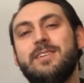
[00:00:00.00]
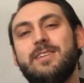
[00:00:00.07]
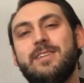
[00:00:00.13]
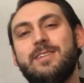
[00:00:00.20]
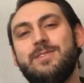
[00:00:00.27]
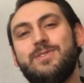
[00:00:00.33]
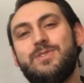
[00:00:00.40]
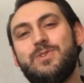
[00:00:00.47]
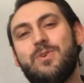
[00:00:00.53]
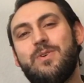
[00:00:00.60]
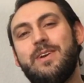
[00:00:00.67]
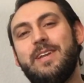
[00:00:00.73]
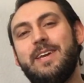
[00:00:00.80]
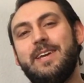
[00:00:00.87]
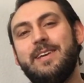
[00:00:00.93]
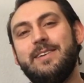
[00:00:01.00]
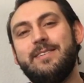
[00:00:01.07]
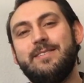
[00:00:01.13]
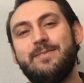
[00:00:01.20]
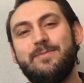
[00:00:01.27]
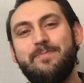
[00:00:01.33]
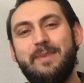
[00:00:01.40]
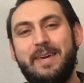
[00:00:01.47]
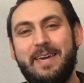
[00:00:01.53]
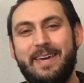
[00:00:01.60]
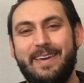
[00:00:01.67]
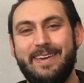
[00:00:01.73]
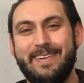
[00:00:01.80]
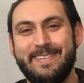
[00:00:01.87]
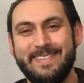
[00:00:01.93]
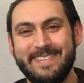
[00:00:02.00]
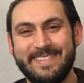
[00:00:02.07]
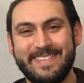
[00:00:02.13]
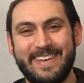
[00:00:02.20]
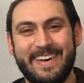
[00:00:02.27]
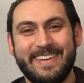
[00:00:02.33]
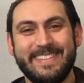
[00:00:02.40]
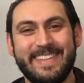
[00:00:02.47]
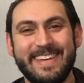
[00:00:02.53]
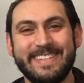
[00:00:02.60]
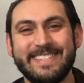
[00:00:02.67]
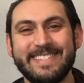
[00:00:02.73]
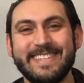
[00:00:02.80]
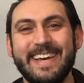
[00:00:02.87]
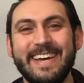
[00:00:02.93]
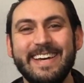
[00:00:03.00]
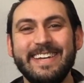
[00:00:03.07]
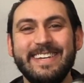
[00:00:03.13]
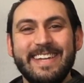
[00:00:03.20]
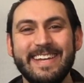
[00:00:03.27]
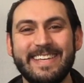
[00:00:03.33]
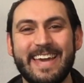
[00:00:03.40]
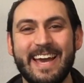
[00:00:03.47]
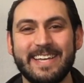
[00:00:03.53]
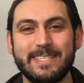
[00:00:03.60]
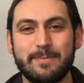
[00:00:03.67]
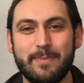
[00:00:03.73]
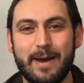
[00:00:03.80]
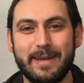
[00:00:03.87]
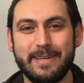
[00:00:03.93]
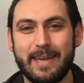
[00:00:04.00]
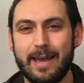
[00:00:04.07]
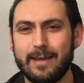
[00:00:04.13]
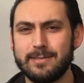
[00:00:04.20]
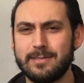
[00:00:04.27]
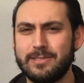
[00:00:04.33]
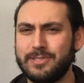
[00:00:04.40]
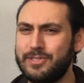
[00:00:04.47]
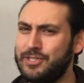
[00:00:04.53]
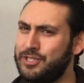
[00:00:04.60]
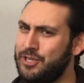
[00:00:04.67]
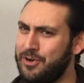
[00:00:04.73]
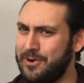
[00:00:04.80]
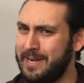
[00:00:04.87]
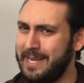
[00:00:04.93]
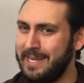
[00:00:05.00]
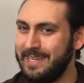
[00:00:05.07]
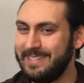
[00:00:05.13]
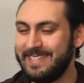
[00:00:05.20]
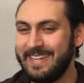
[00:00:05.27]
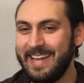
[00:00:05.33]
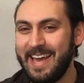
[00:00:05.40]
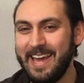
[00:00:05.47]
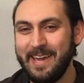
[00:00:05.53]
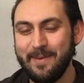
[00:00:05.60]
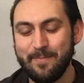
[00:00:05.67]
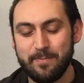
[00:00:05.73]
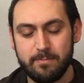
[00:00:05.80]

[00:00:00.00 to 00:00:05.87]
enjoying me on this Knitcast podcast journey today.